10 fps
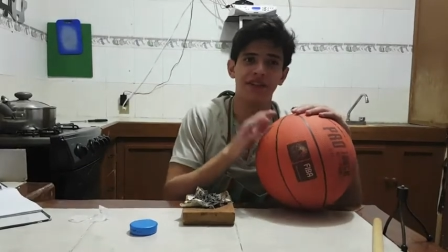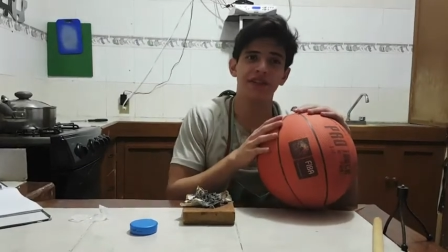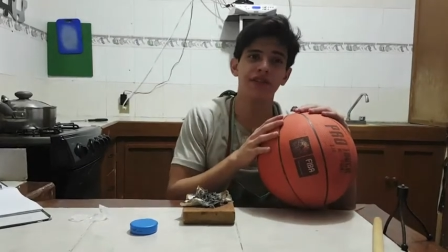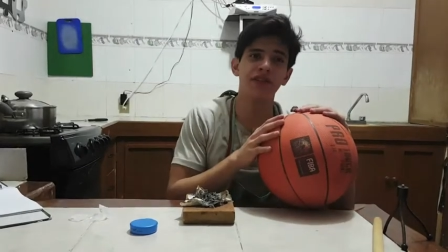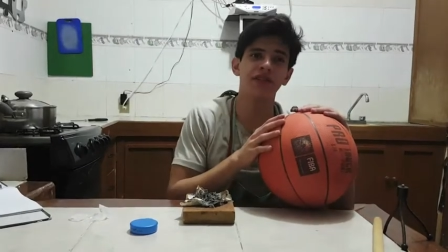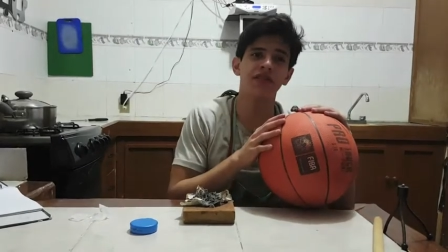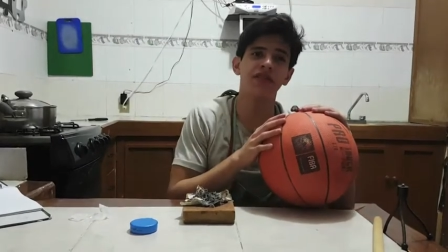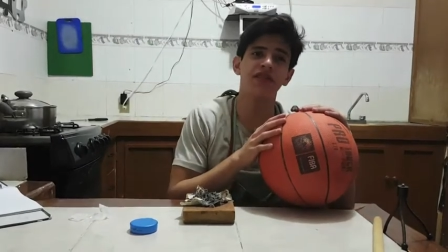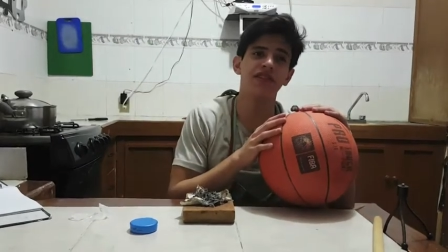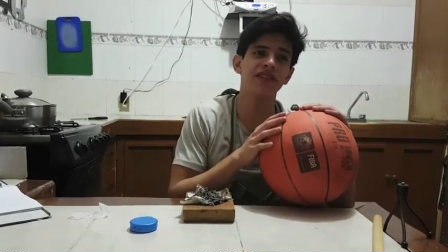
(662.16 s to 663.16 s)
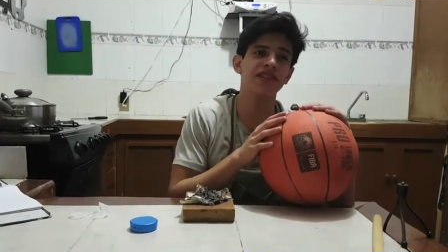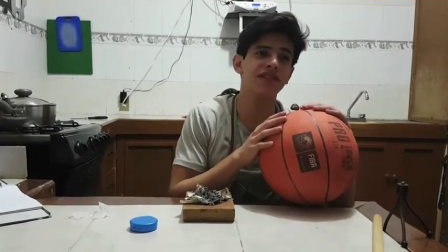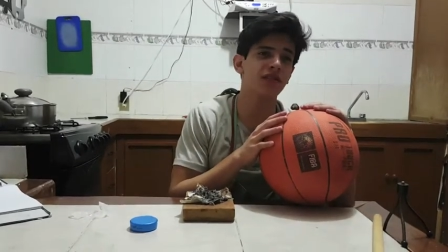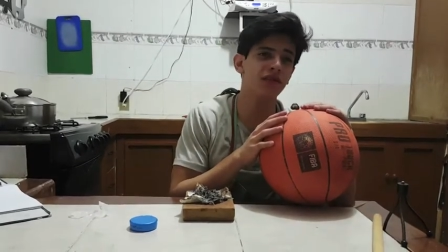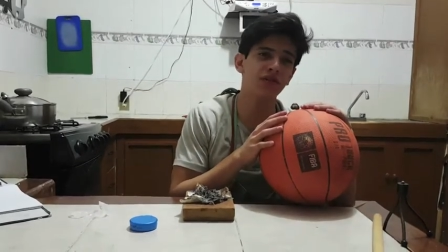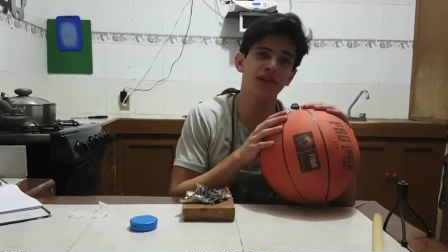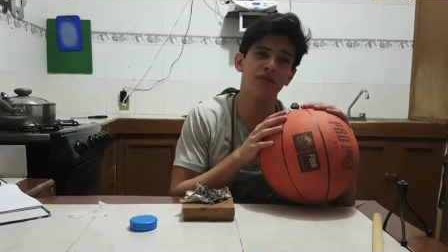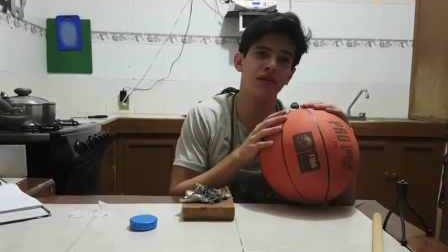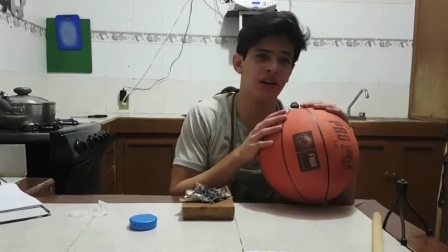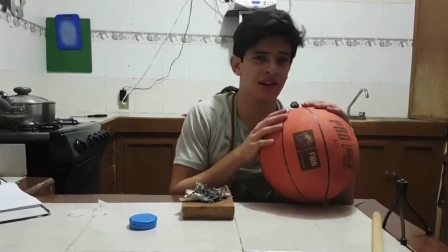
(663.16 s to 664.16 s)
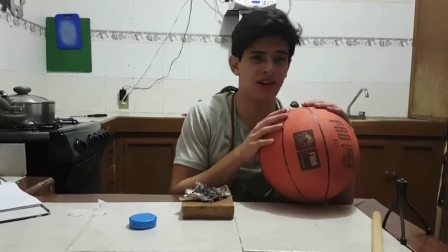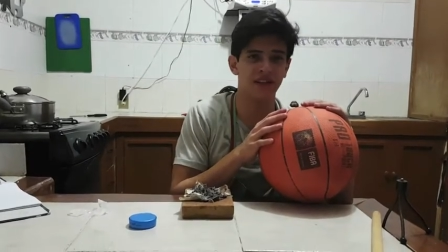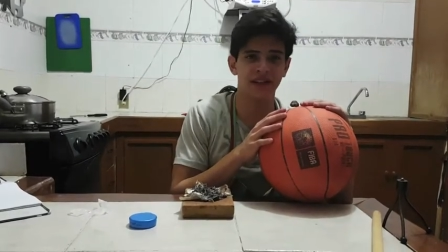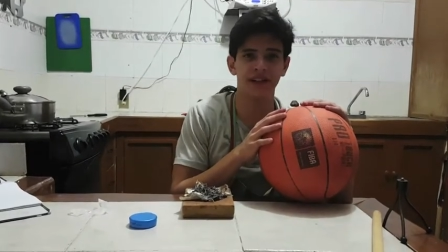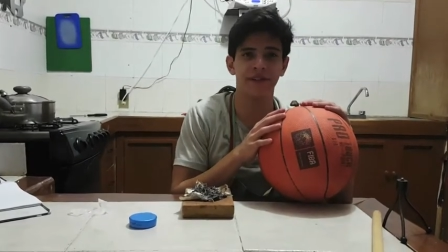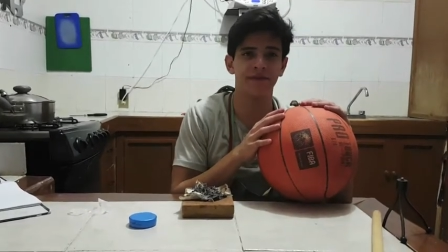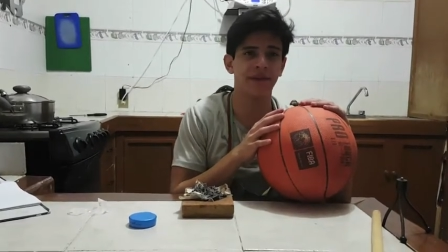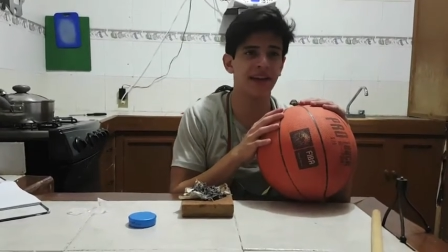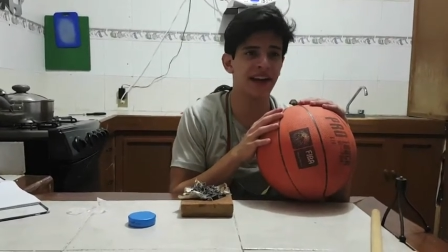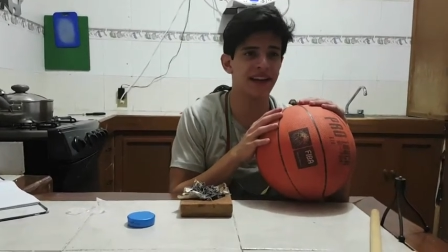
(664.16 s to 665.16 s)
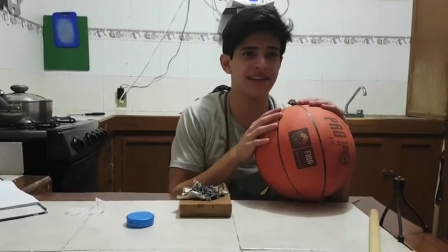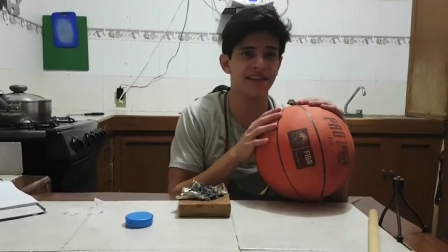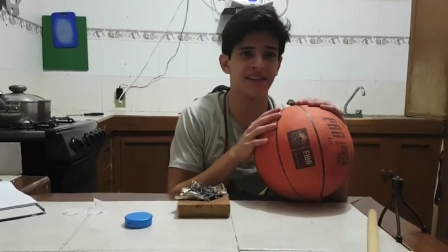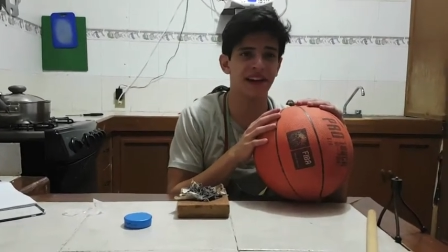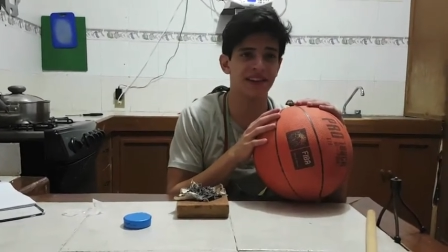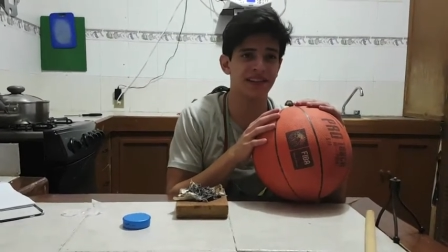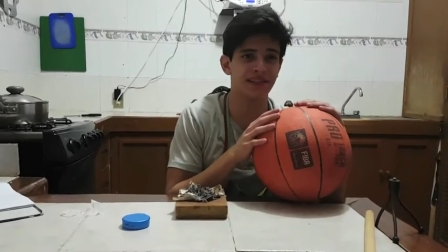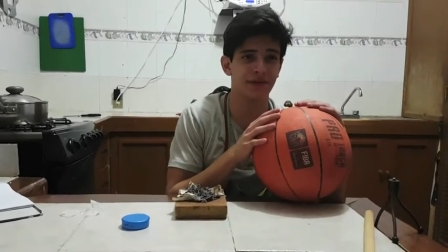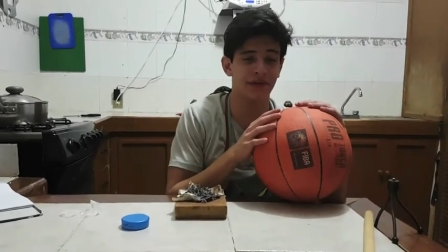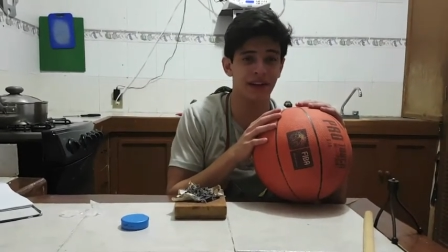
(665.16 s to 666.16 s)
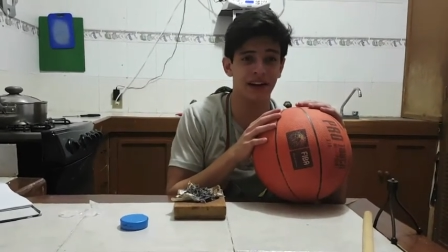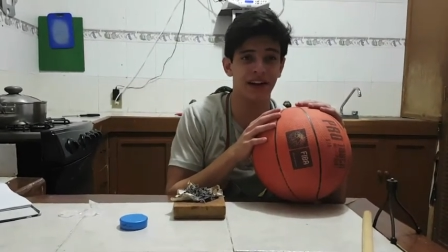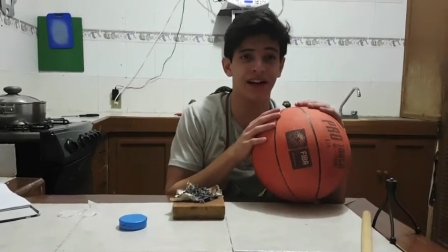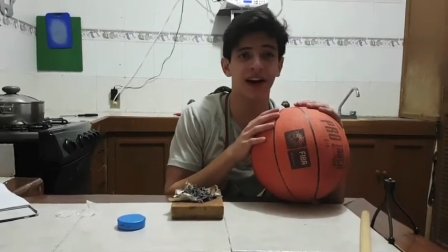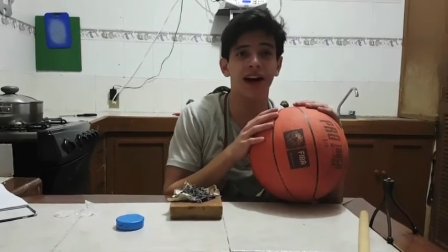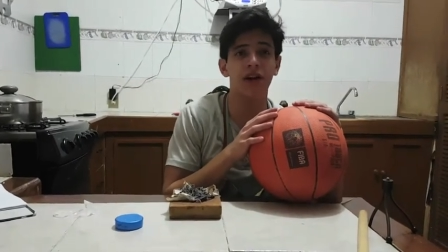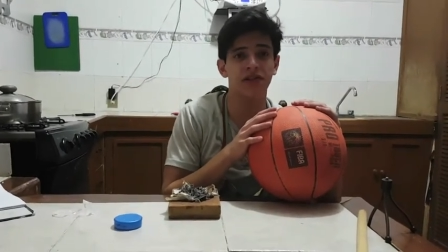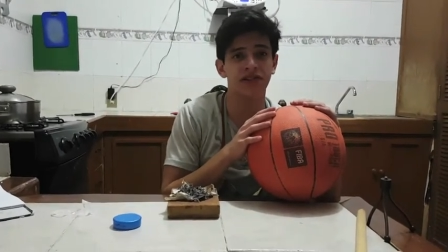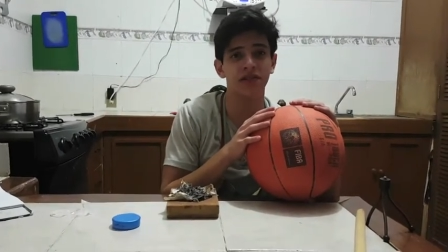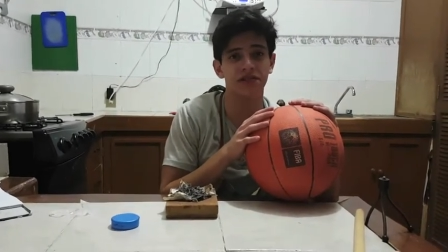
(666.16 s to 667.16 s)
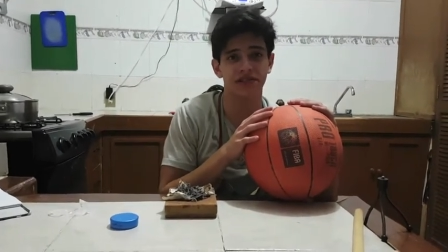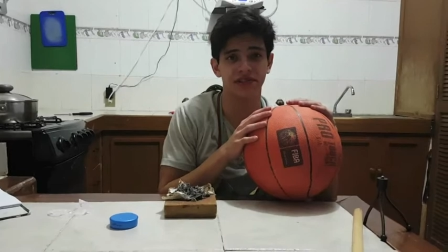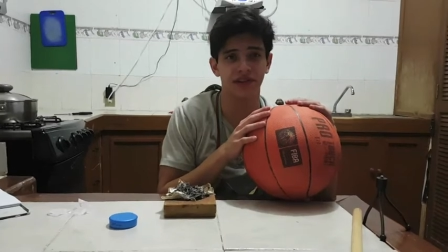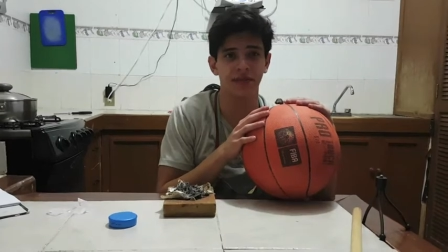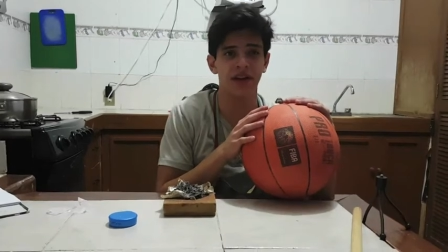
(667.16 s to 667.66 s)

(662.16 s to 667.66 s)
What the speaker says: the Earth is only one of 7 planets that exist within our solar system.